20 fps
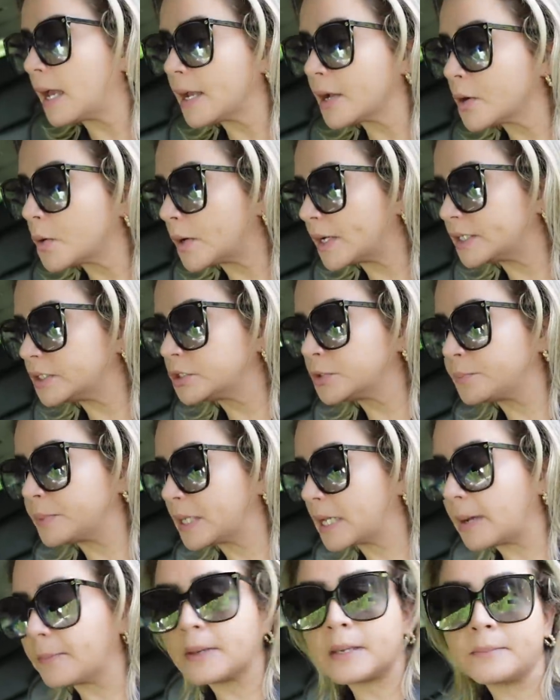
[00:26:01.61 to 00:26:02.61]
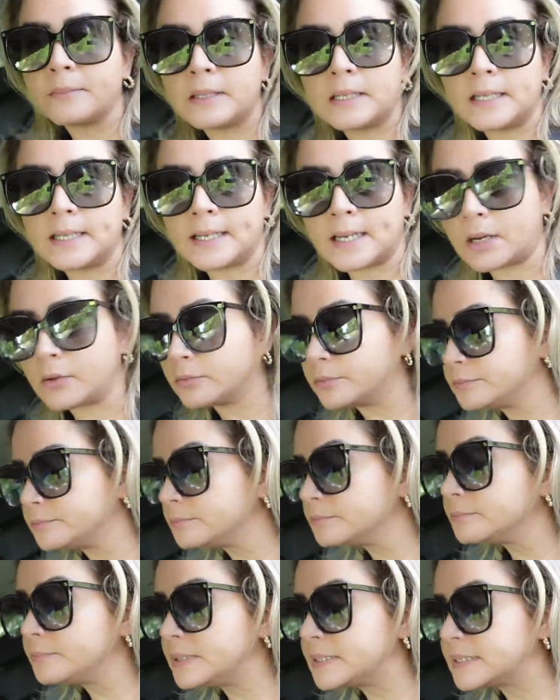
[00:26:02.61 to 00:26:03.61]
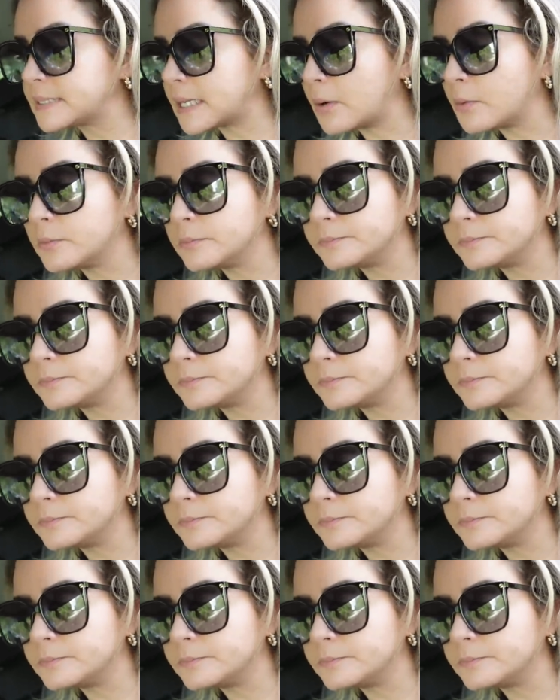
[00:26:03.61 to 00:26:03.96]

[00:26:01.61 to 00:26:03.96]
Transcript: I'm going to pick up Emily now. Peace out.